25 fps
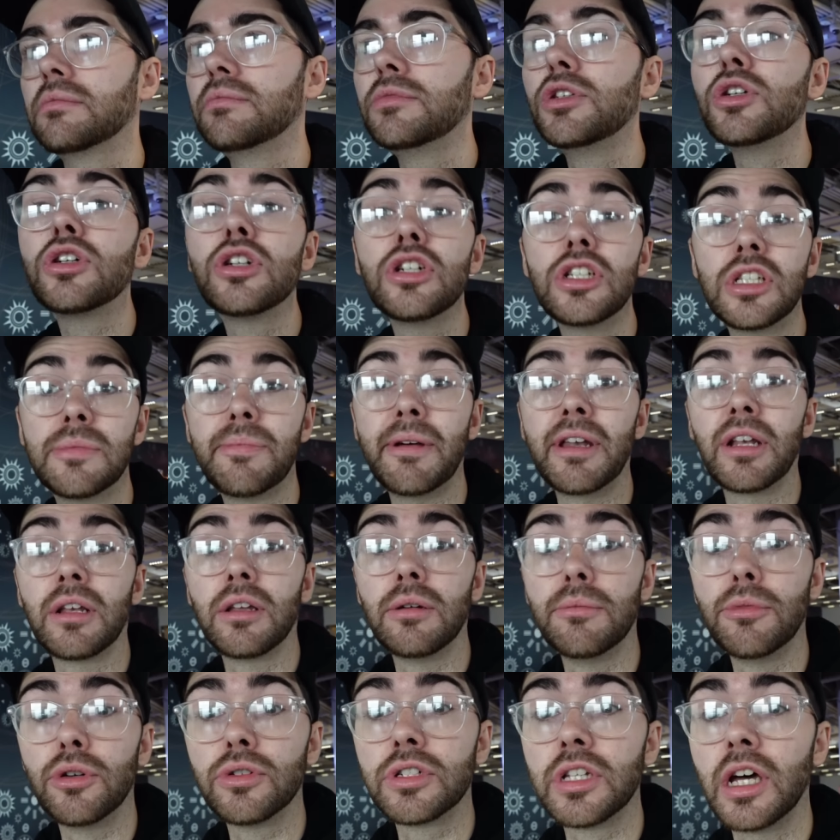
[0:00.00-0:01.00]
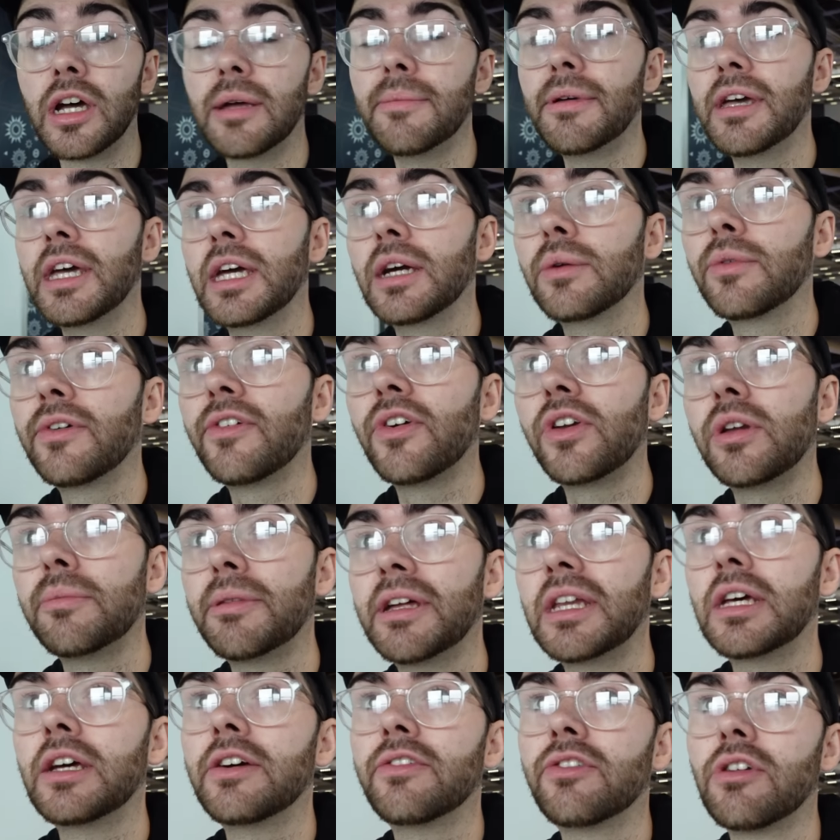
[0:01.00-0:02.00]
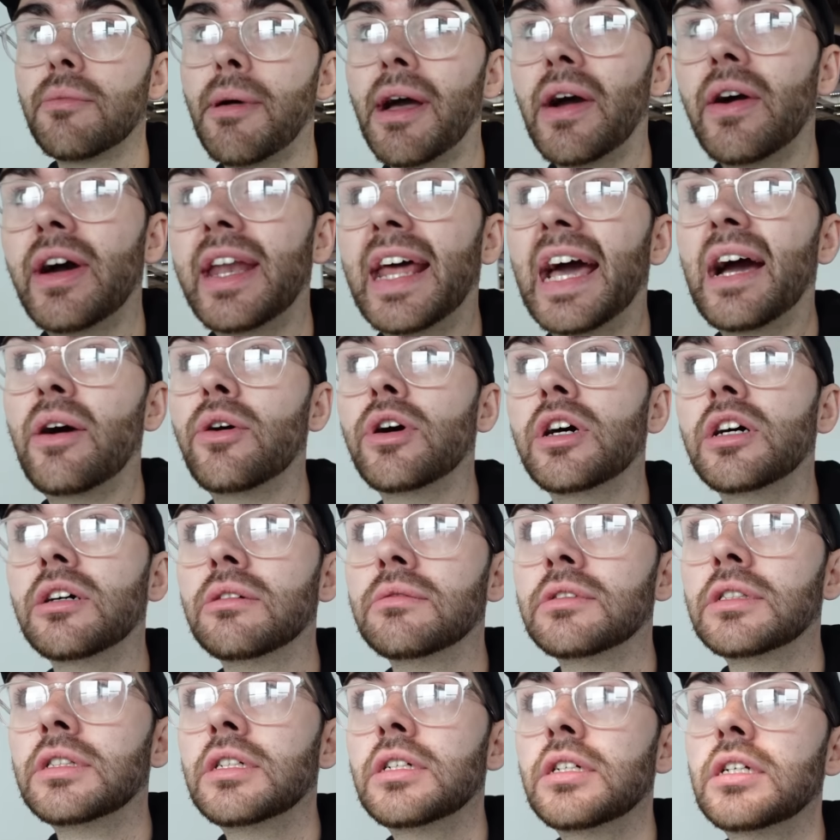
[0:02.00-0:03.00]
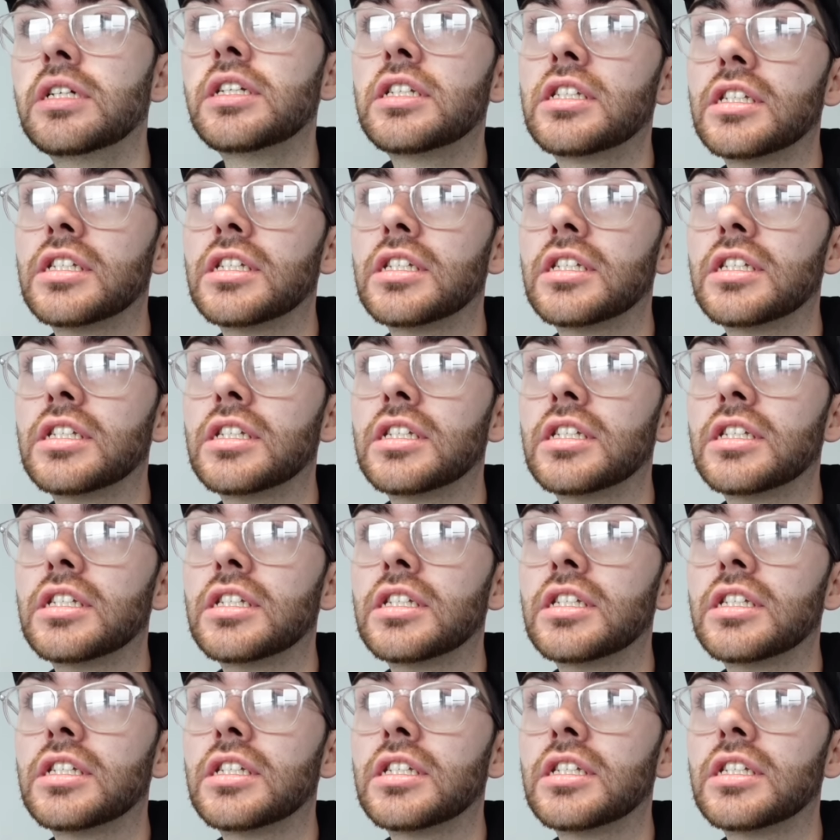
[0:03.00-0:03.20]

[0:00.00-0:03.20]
you could spend a lot more time here. We've only been here for about an hour